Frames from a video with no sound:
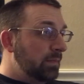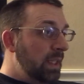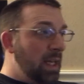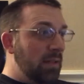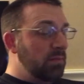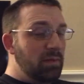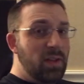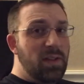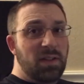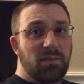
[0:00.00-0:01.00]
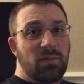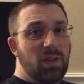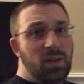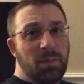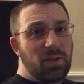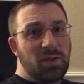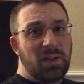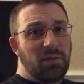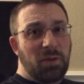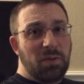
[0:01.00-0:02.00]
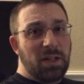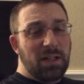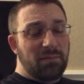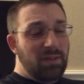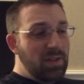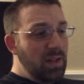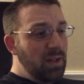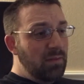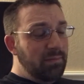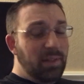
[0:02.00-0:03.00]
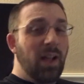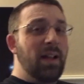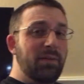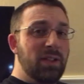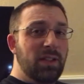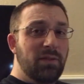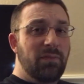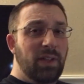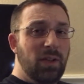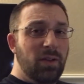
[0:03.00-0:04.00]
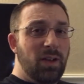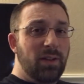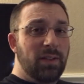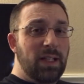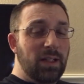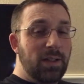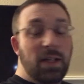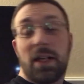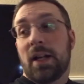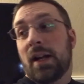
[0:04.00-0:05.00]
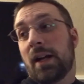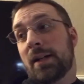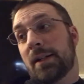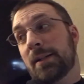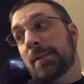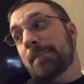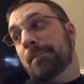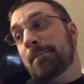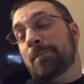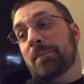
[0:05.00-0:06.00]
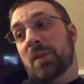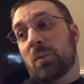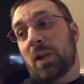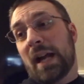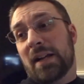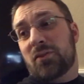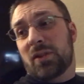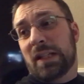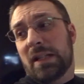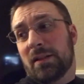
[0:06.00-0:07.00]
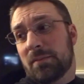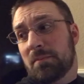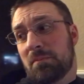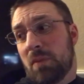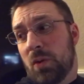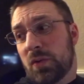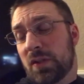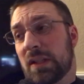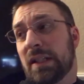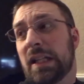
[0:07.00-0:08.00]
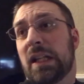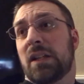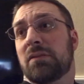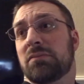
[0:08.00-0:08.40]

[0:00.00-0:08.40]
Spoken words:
yeah, just a bunch of stuff going on, so I'll have to video call you later. We're actually mostly,